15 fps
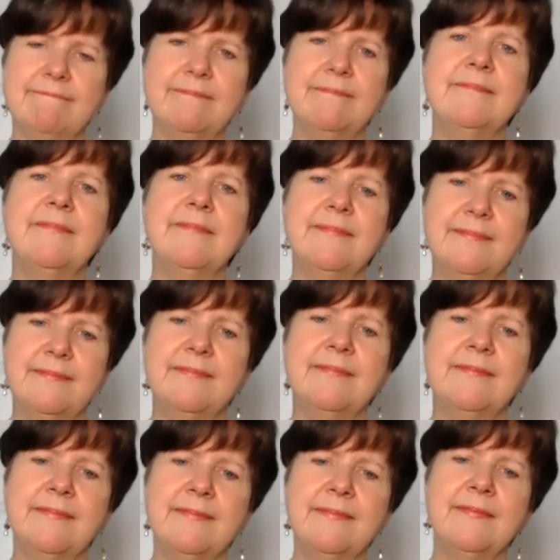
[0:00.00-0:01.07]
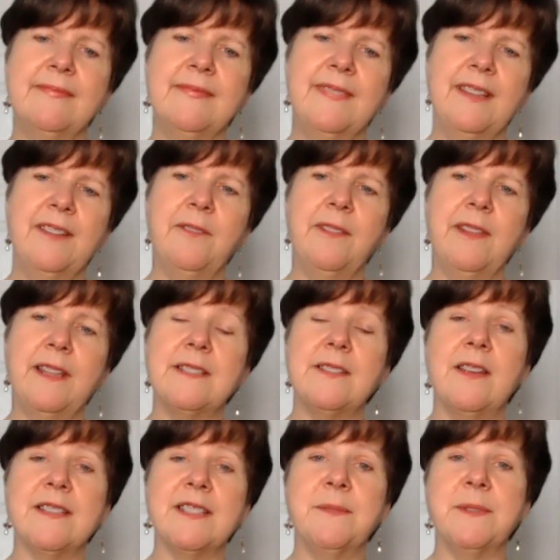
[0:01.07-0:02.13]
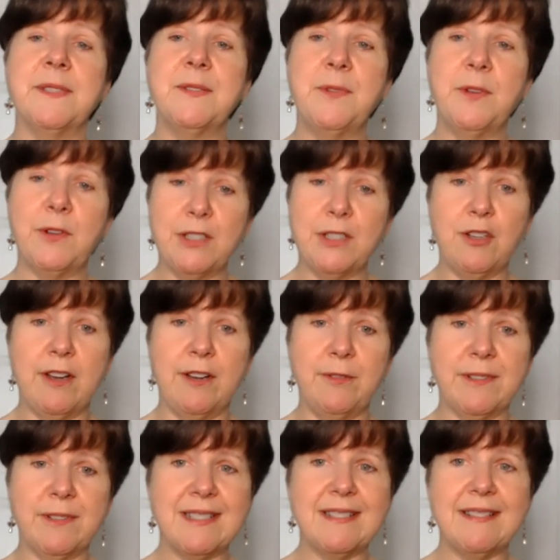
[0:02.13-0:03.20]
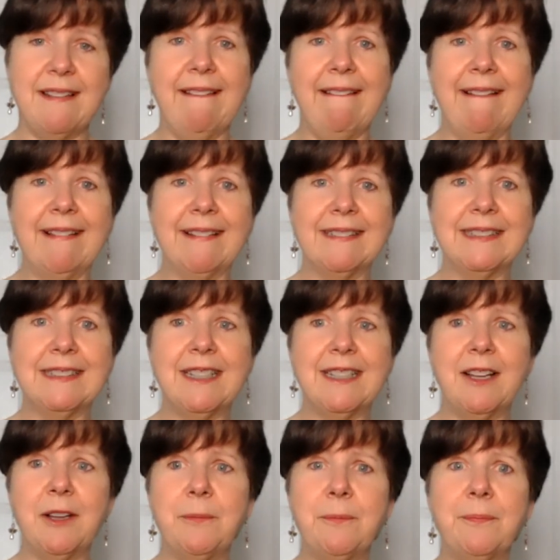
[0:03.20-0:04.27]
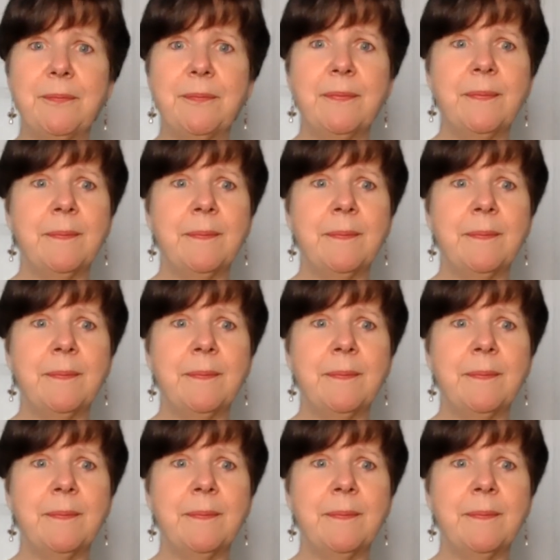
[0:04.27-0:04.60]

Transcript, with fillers: to help children. Well, that's awesome. It's very generous. And um,